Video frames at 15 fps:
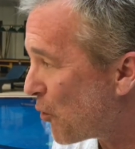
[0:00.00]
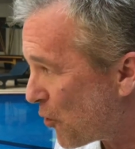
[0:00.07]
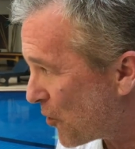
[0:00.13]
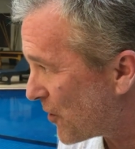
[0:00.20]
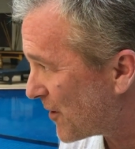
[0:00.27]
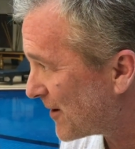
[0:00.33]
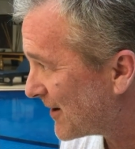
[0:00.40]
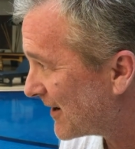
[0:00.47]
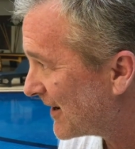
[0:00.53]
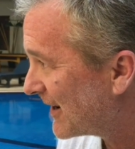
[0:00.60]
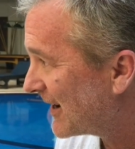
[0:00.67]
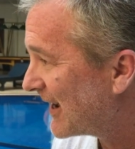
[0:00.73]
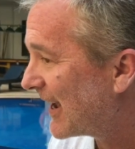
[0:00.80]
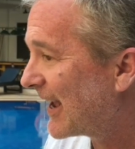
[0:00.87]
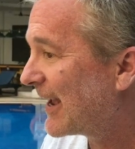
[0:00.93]
war
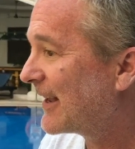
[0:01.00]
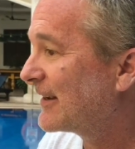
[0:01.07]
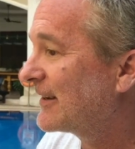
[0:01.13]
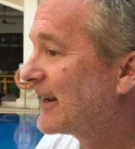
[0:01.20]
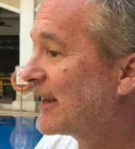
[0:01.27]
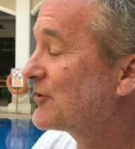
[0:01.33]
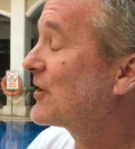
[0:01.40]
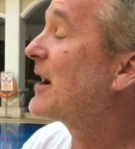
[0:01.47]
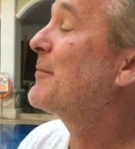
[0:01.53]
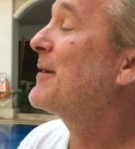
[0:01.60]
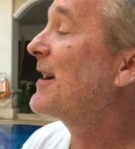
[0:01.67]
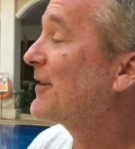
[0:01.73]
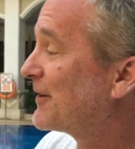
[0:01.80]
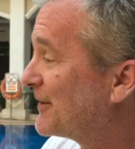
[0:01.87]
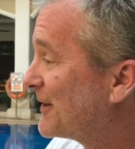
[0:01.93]
and has come
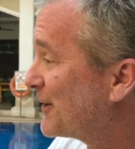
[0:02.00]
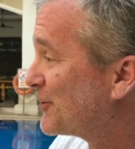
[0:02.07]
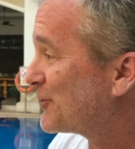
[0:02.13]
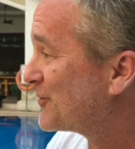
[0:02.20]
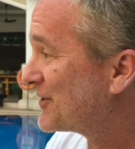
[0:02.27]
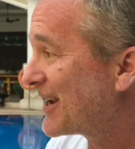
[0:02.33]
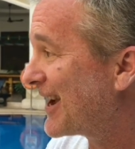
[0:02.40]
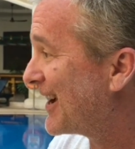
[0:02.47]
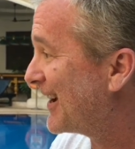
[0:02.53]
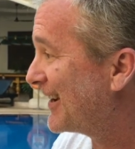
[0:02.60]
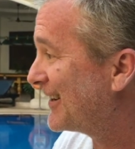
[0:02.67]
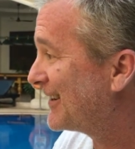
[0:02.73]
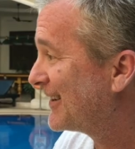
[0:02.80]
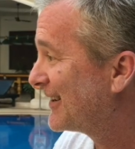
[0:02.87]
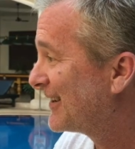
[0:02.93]
out on the other side
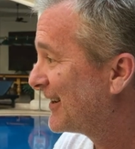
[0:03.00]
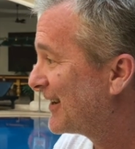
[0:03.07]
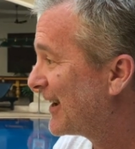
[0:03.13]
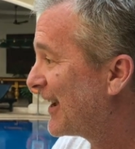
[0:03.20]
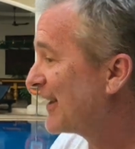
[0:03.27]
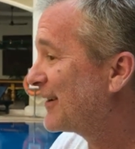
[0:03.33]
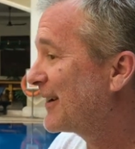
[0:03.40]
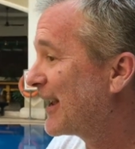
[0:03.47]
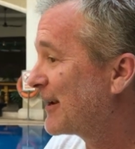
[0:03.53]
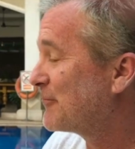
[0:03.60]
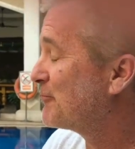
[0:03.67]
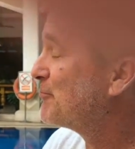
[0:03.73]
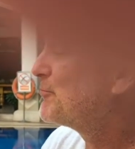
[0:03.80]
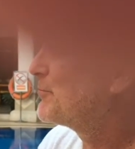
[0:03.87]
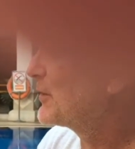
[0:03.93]
and, and
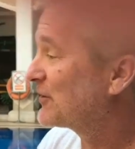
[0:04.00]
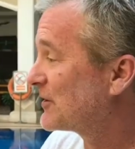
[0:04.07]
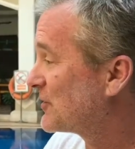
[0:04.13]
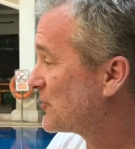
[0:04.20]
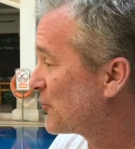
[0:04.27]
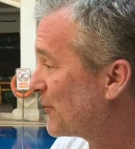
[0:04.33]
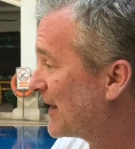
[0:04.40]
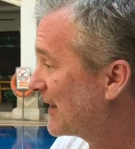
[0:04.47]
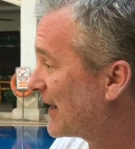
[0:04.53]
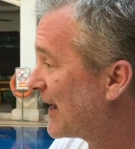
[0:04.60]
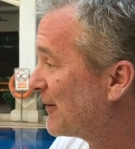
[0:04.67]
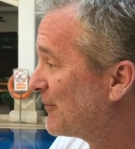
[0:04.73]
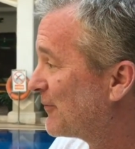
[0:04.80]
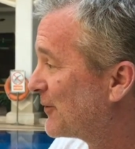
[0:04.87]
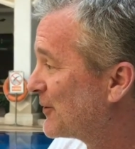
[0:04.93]
built such a great
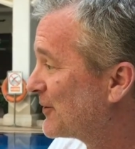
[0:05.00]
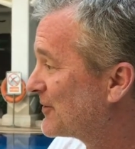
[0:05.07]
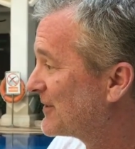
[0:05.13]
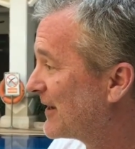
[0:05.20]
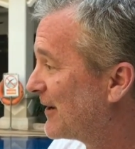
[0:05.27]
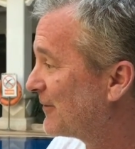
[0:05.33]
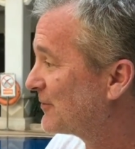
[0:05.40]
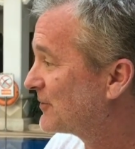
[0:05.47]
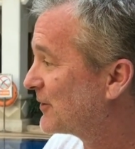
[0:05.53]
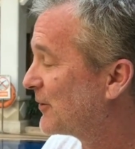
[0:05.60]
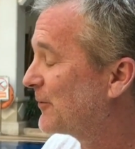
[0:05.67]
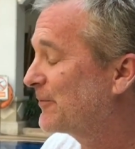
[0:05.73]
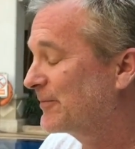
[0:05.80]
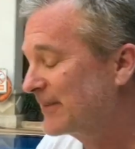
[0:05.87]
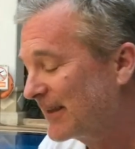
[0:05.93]
life for yourself. So